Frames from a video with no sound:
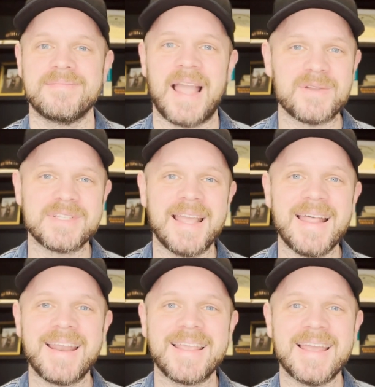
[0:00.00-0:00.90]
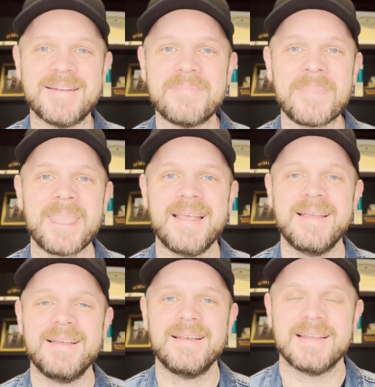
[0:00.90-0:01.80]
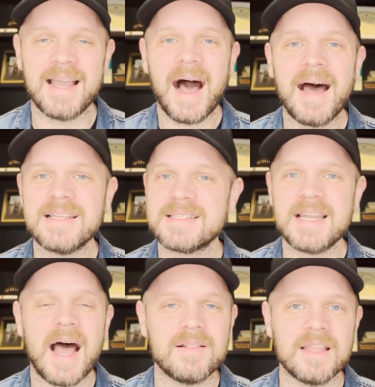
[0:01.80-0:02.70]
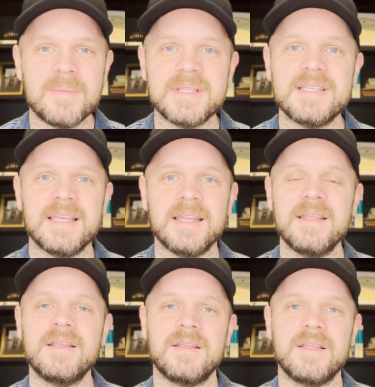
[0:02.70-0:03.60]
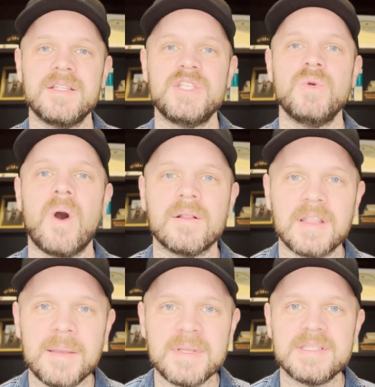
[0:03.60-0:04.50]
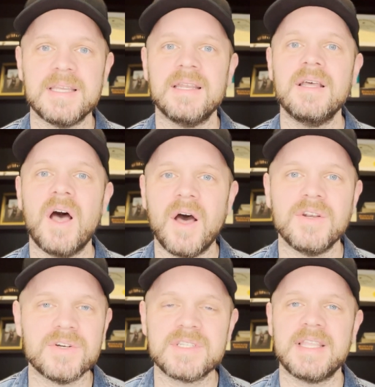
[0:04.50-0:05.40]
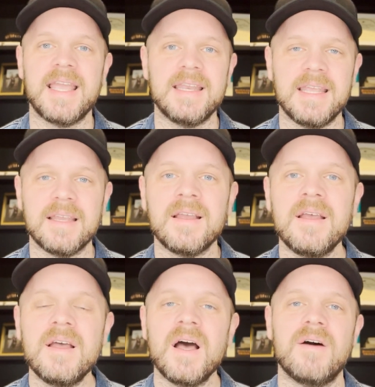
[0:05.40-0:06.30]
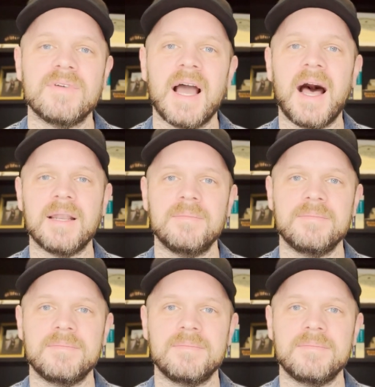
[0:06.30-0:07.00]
I'll say that again. God is not limited to our limited understanding of God.